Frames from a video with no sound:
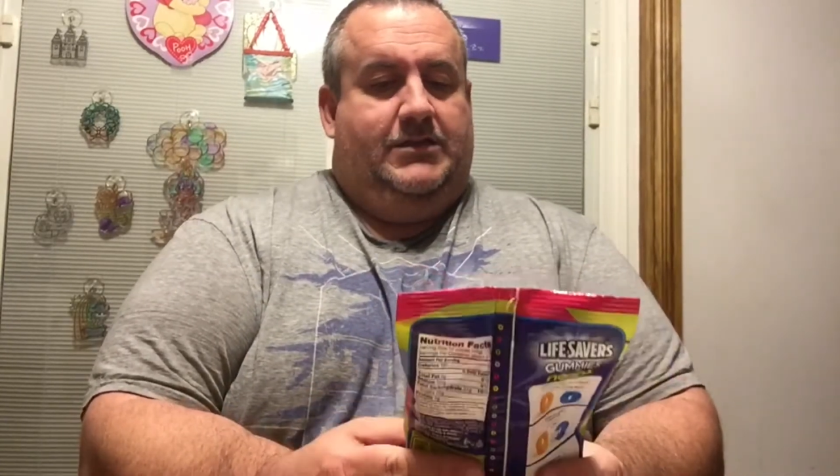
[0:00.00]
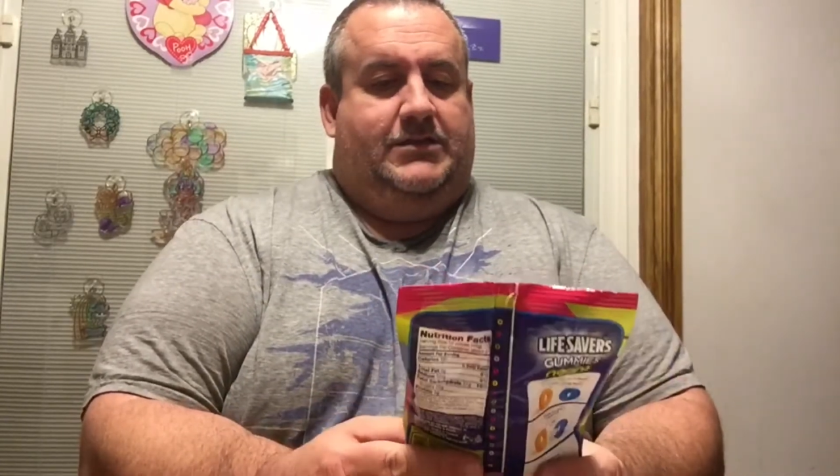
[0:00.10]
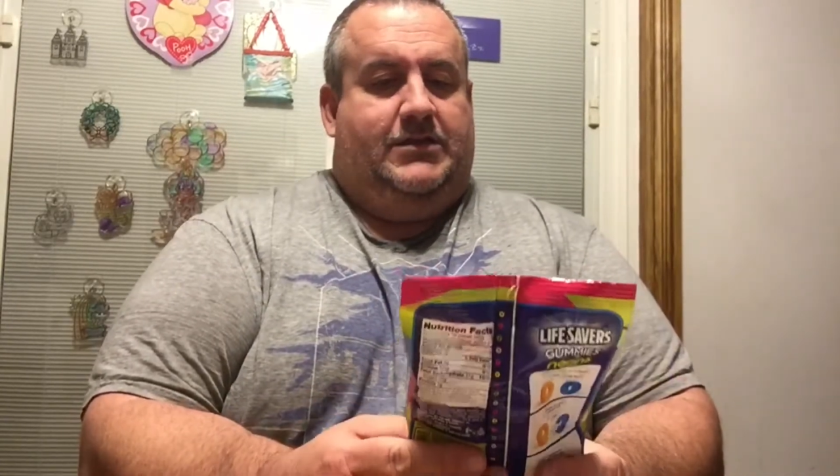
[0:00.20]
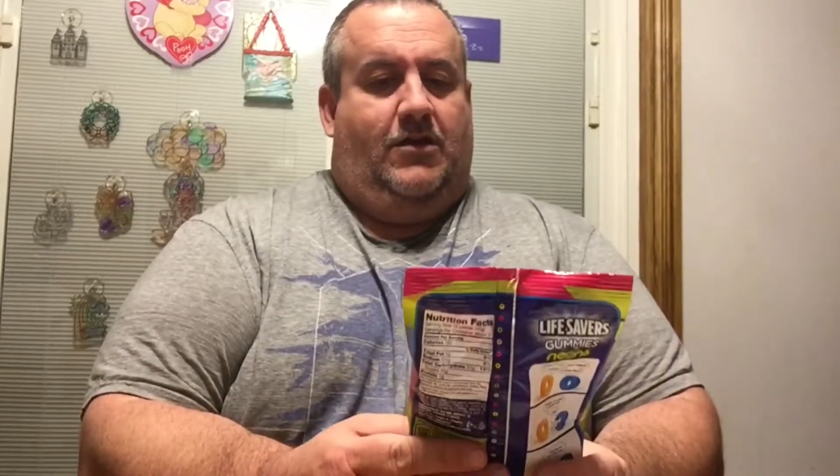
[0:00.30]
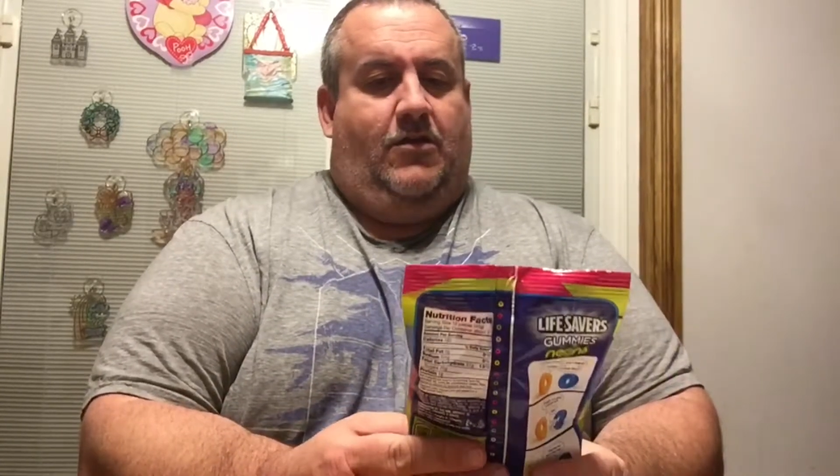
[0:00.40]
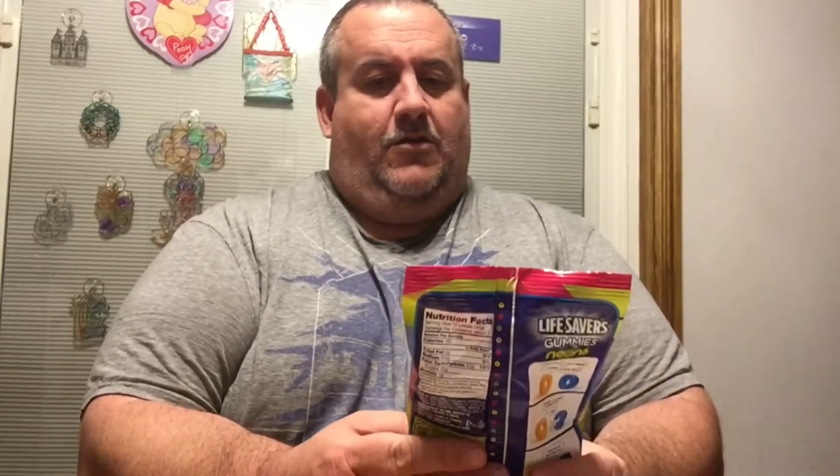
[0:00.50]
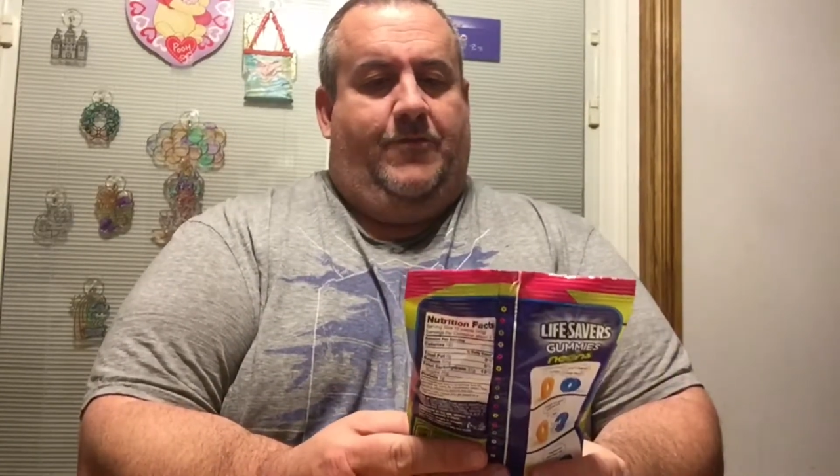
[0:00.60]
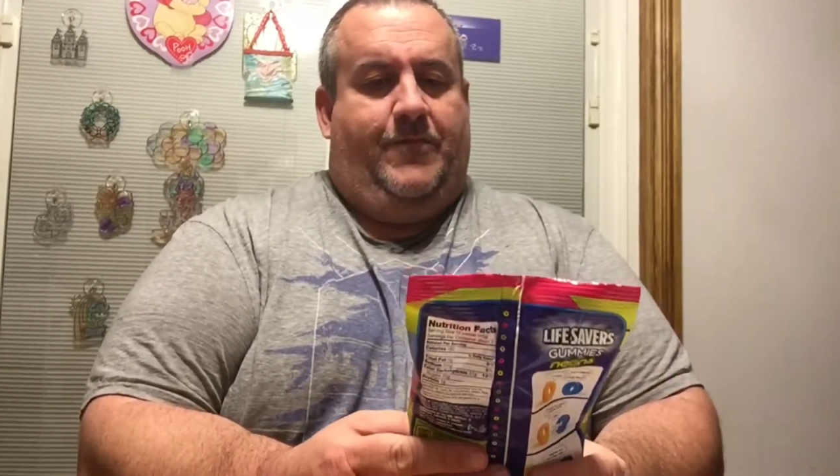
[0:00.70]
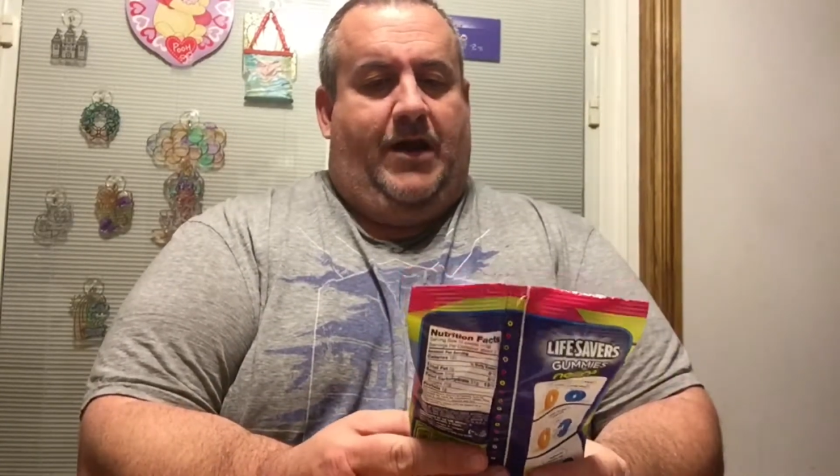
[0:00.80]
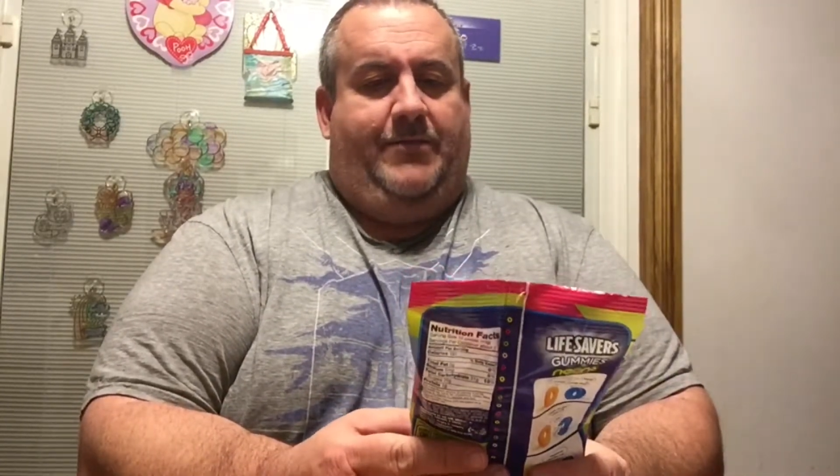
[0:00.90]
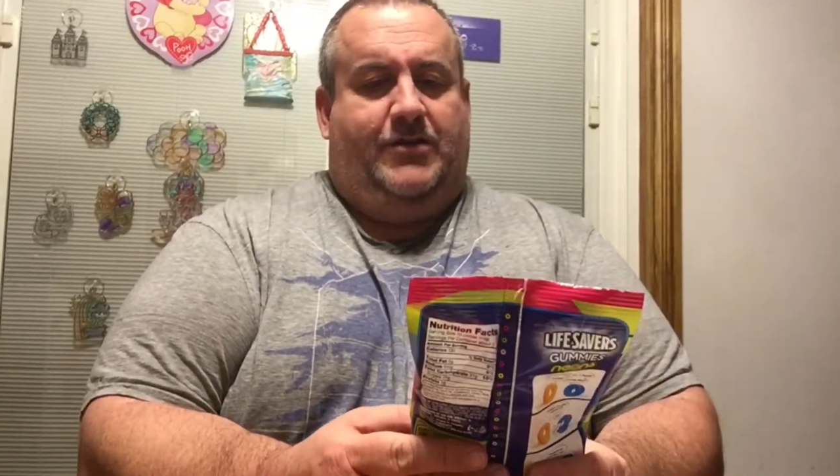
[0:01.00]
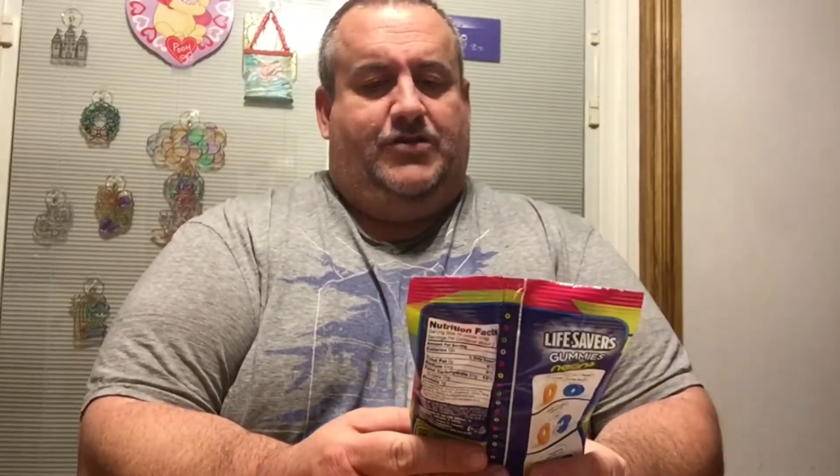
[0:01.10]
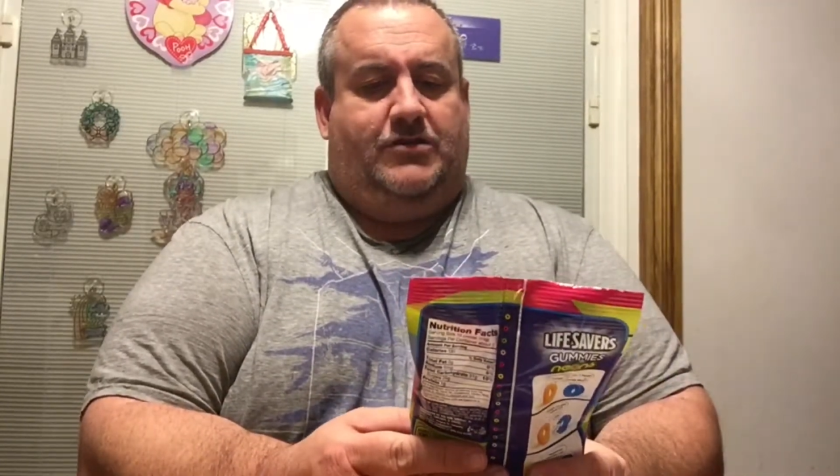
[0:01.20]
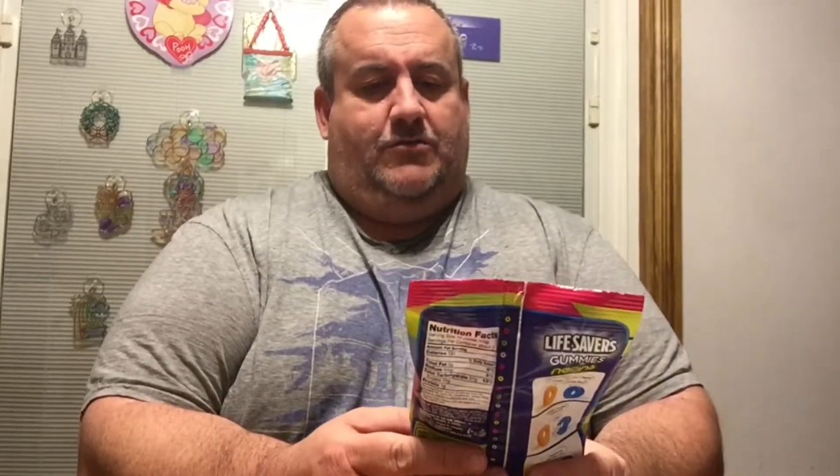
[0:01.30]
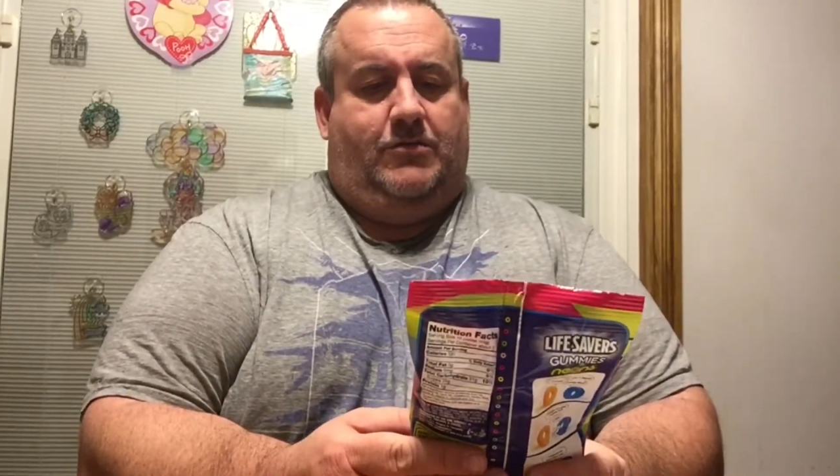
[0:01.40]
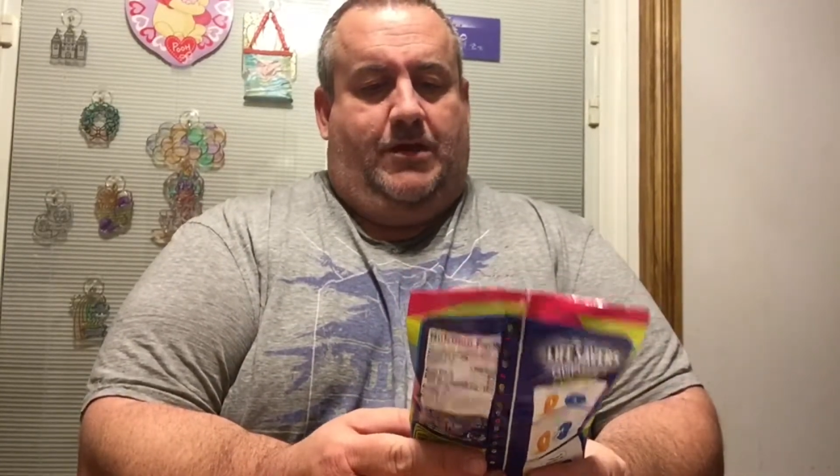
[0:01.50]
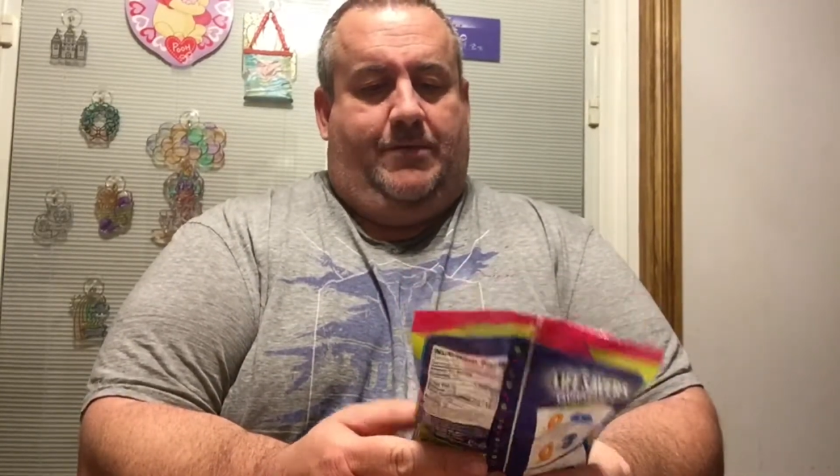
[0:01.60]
So I'm not sure,